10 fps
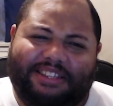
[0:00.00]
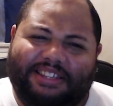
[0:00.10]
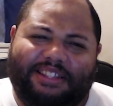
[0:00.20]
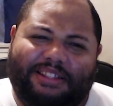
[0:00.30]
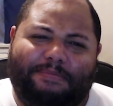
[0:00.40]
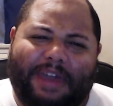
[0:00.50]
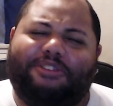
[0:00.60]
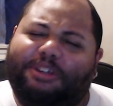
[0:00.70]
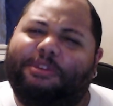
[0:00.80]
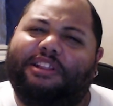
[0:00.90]
It's
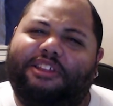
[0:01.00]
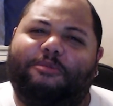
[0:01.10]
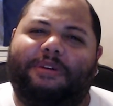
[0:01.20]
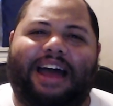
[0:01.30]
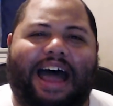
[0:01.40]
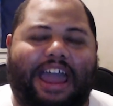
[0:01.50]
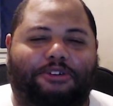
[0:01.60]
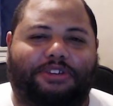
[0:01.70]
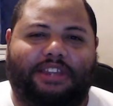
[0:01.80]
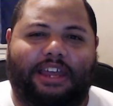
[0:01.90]
Battleship with a little bit
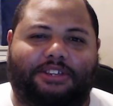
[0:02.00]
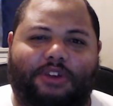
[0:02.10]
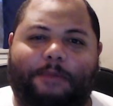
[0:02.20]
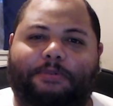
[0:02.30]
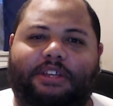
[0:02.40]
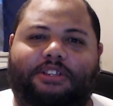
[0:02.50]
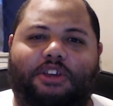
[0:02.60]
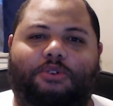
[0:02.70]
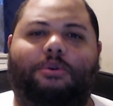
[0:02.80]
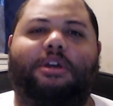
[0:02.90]
higher stakes. So I present to
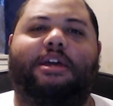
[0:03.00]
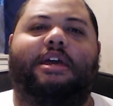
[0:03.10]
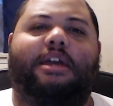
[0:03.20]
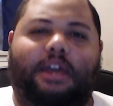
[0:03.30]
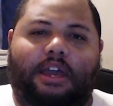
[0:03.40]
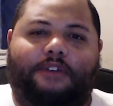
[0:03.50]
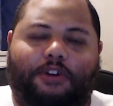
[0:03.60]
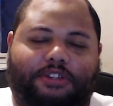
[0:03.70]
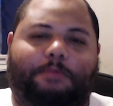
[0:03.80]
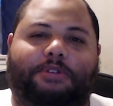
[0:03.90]
you
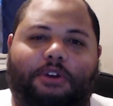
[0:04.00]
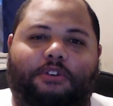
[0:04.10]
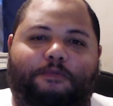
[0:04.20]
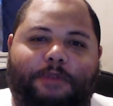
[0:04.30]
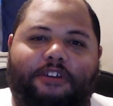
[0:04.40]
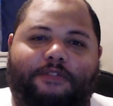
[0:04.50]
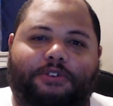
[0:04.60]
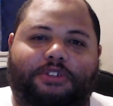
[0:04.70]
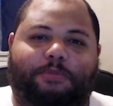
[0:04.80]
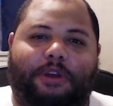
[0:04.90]
first episode of Beard
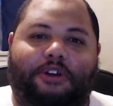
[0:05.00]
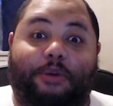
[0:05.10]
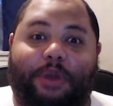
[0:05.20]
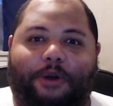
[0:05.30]
versus Beard. Here we